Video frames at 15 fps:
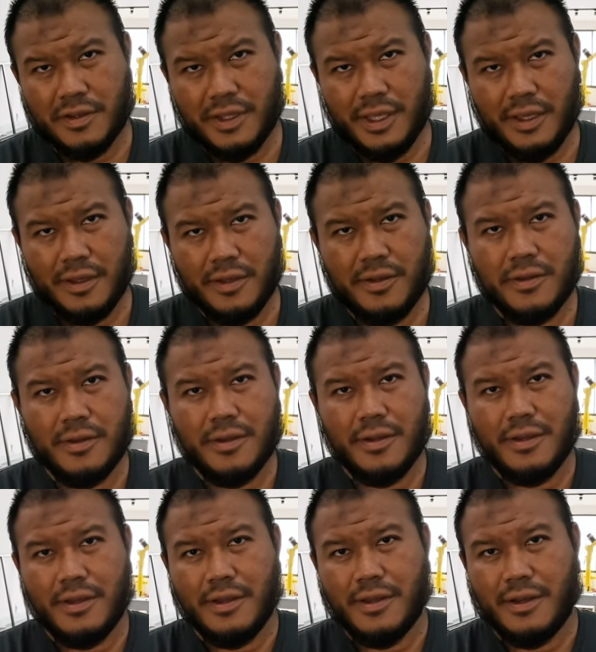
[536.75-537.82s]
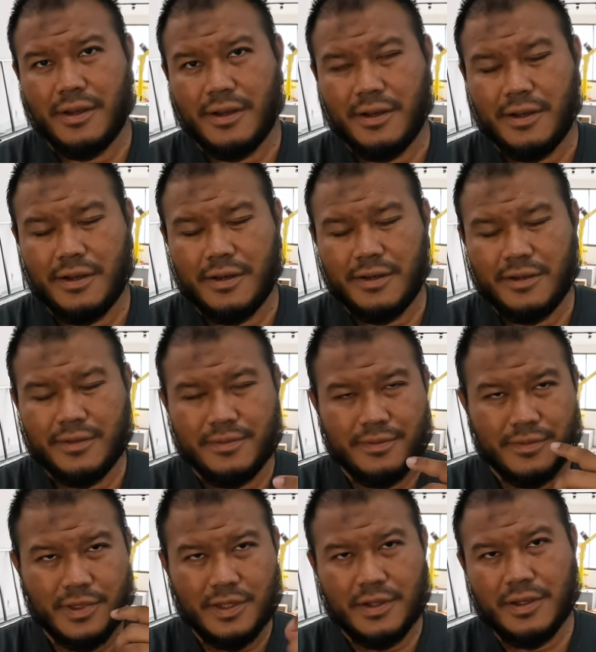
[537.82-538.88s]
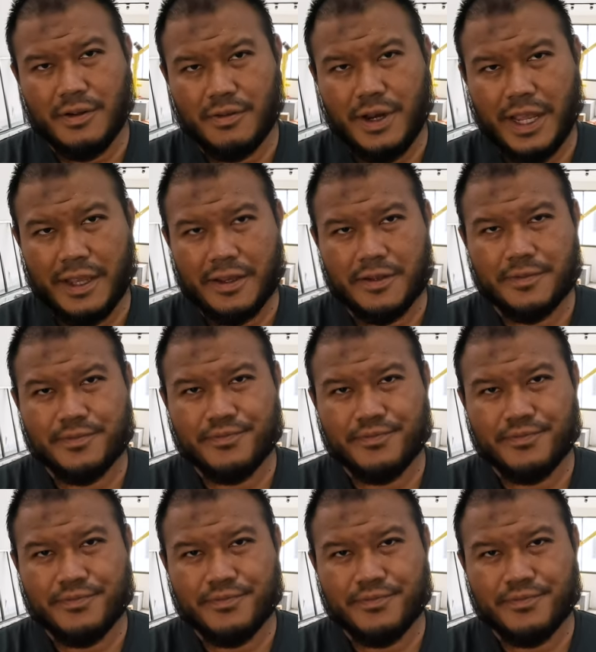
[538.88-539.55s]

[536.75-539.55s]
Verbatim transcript: the, um, the, the rack,